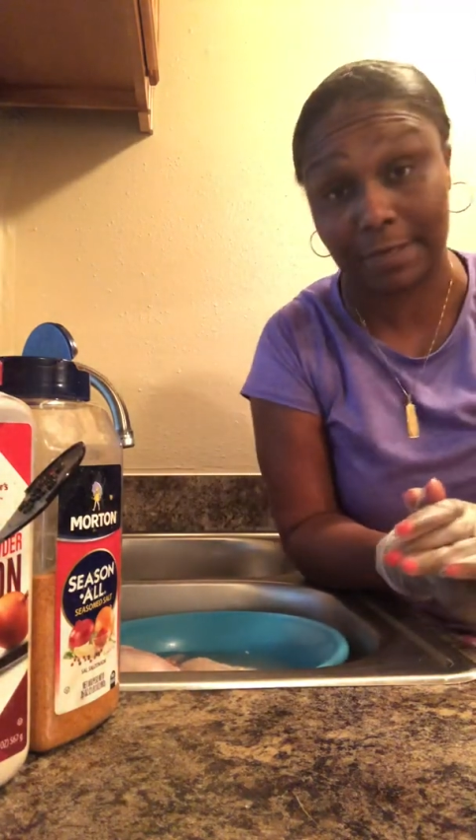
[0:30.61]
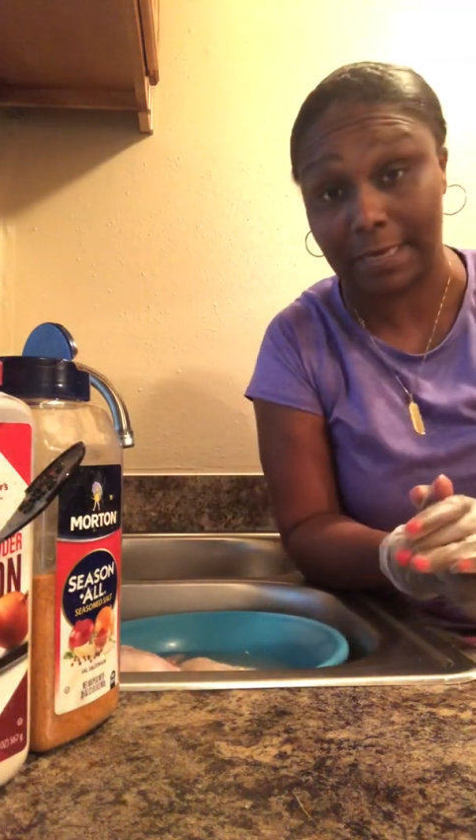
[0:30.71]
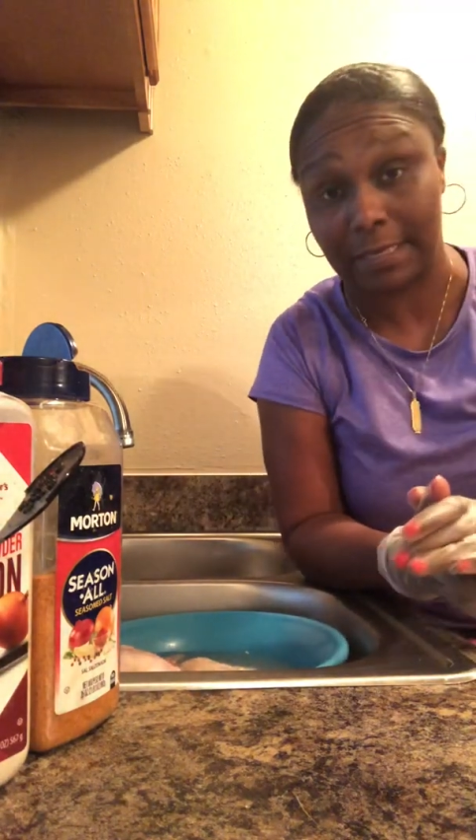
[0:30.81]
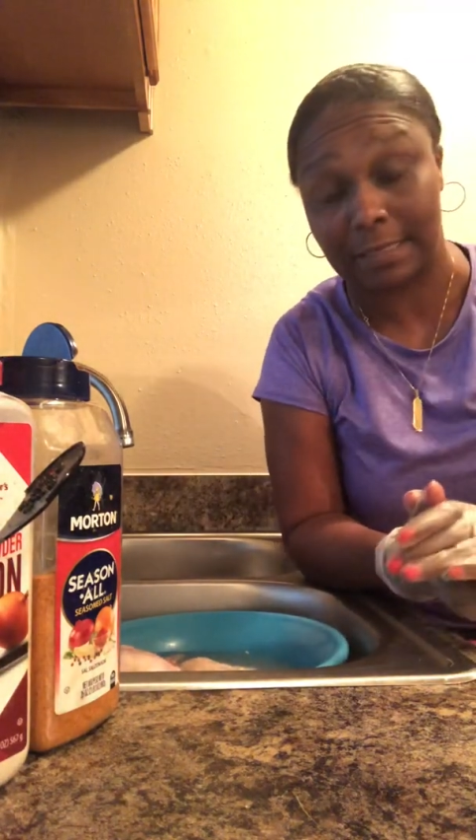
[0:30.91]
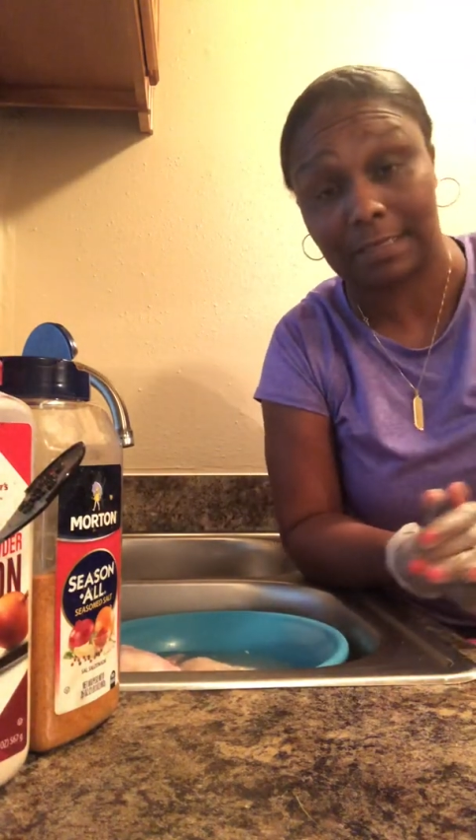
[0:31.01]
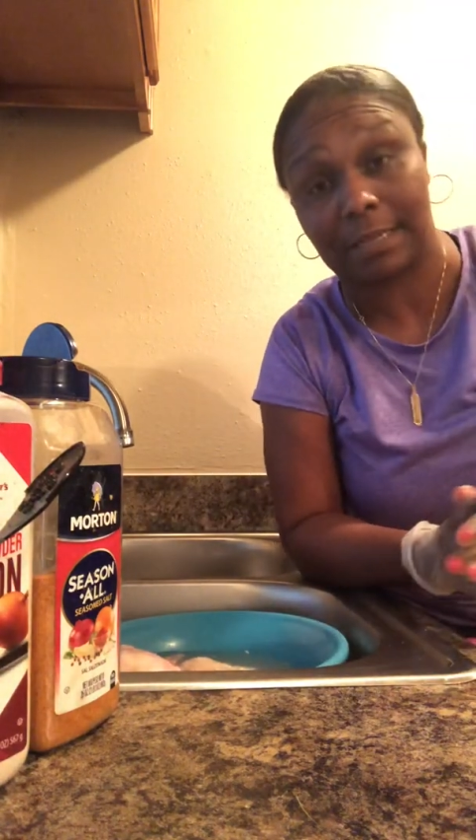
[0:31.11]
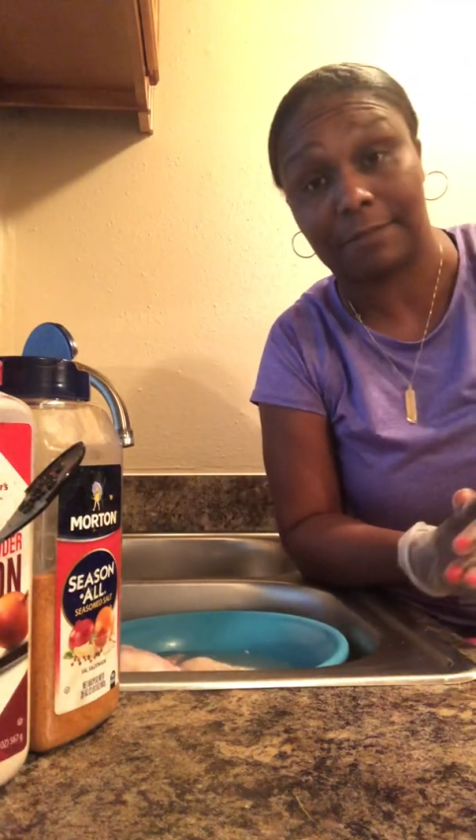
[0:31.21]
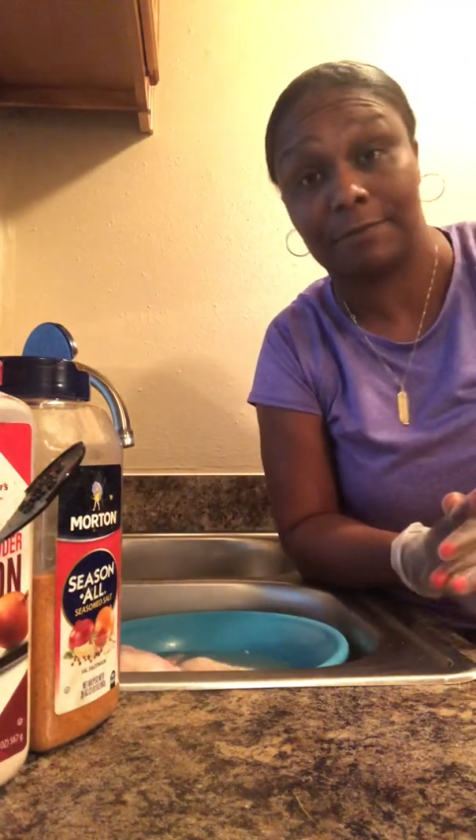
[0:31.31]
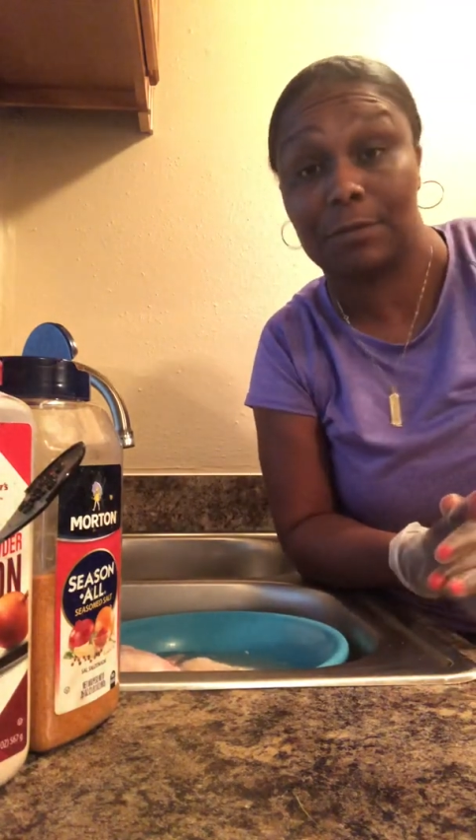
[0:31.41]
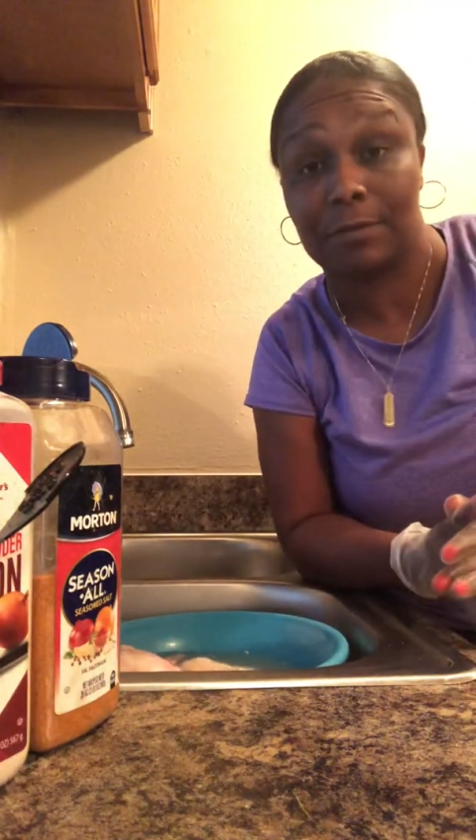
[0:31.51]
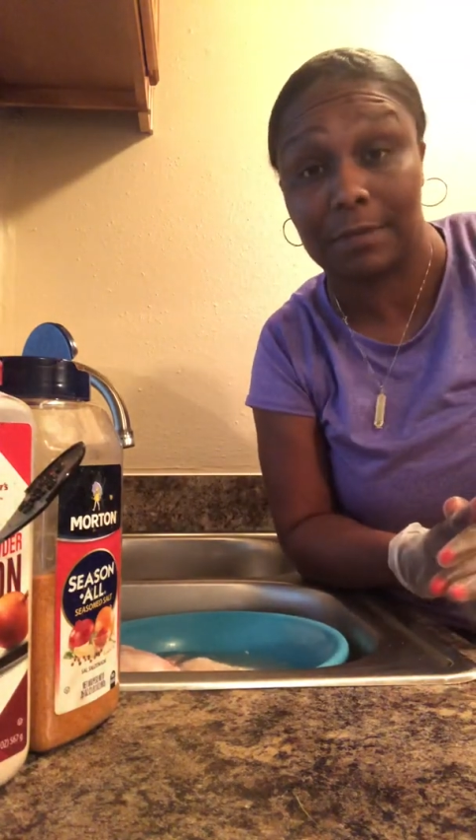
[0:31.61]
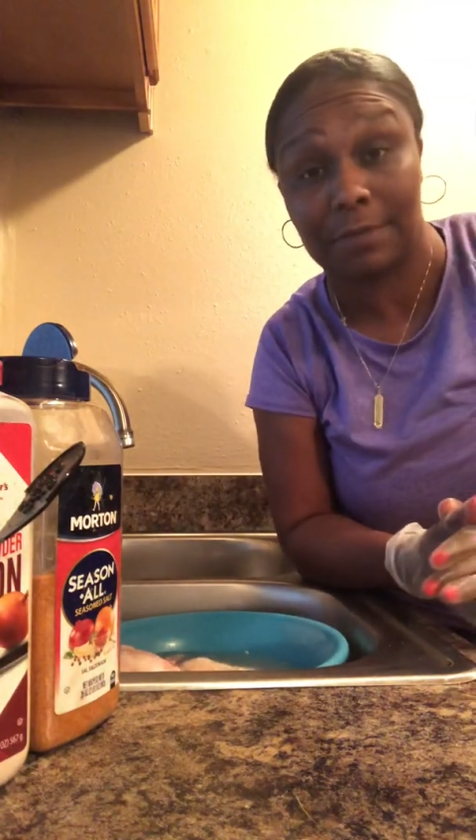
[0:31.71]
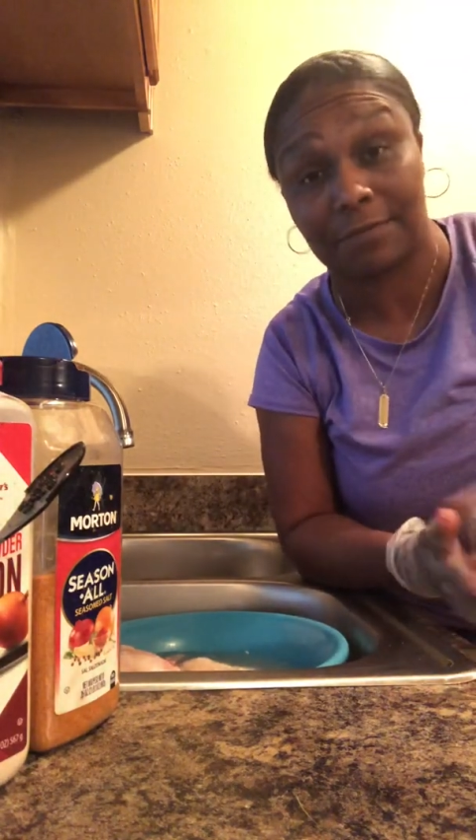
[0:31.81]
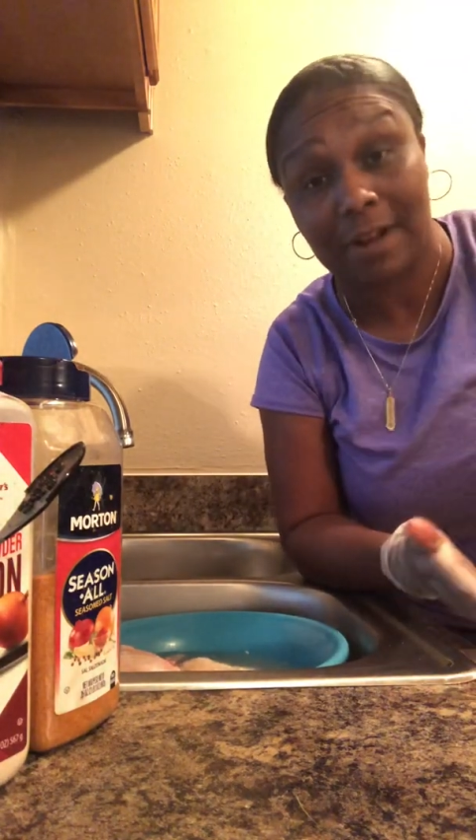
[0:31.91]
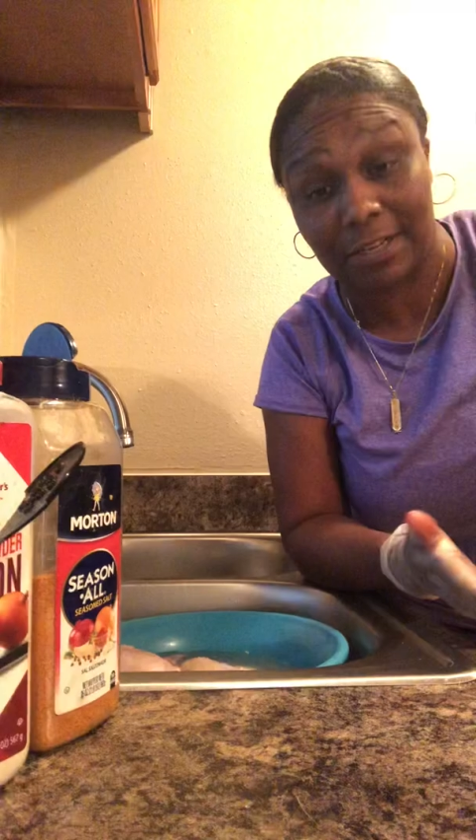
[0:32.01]
that instead of doing
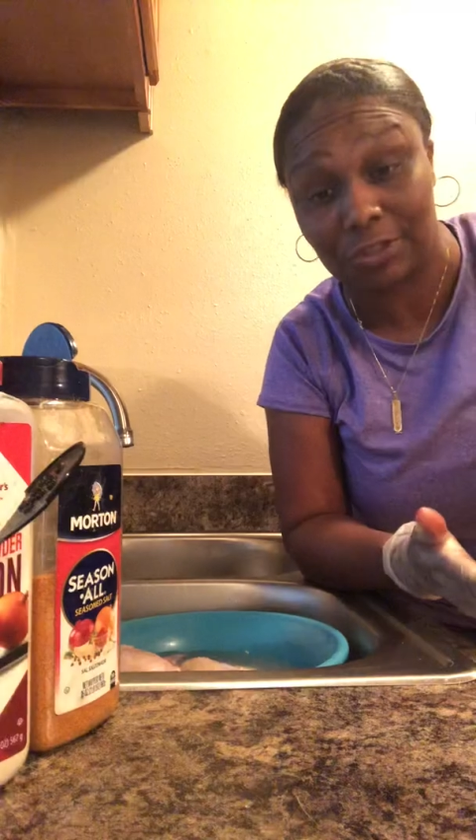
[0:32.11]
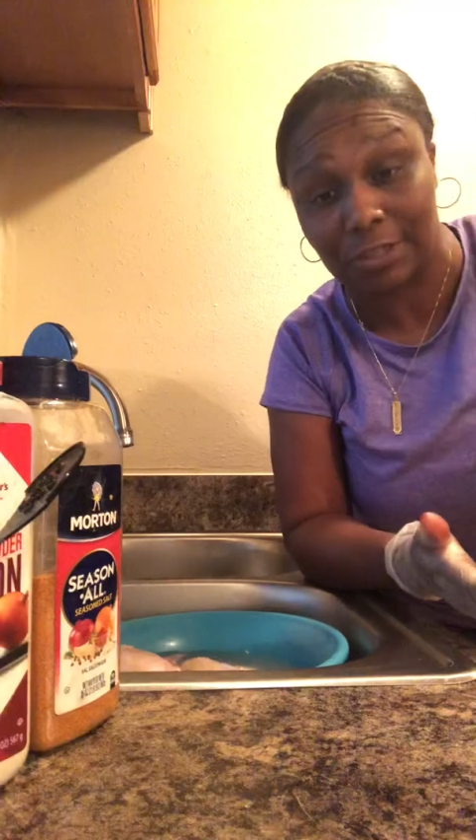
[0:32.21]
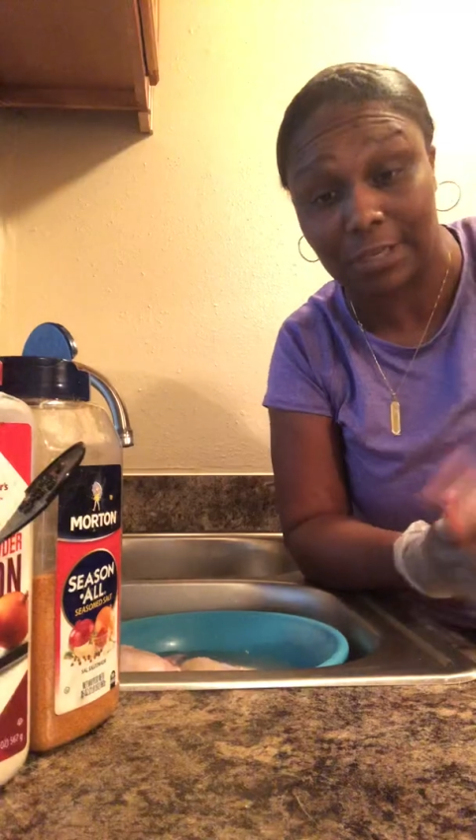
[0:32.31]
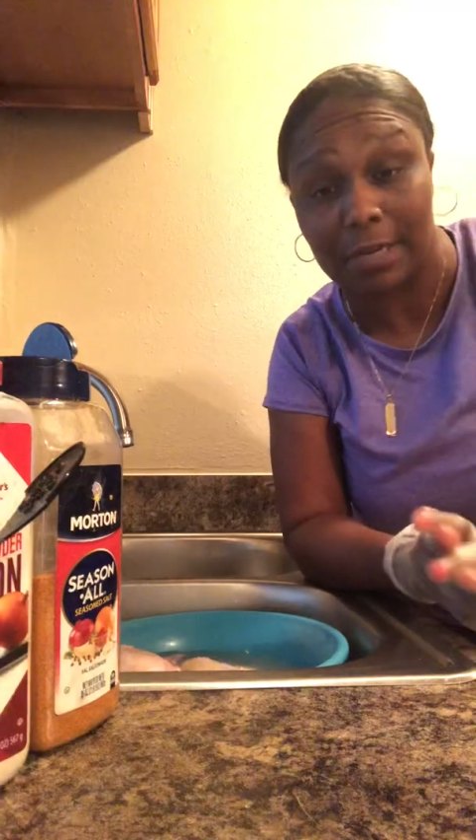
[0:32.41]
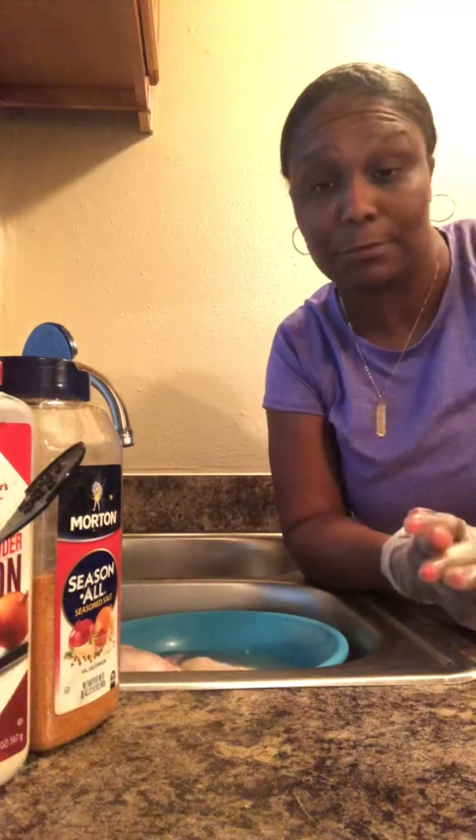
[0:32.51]
fried chicken,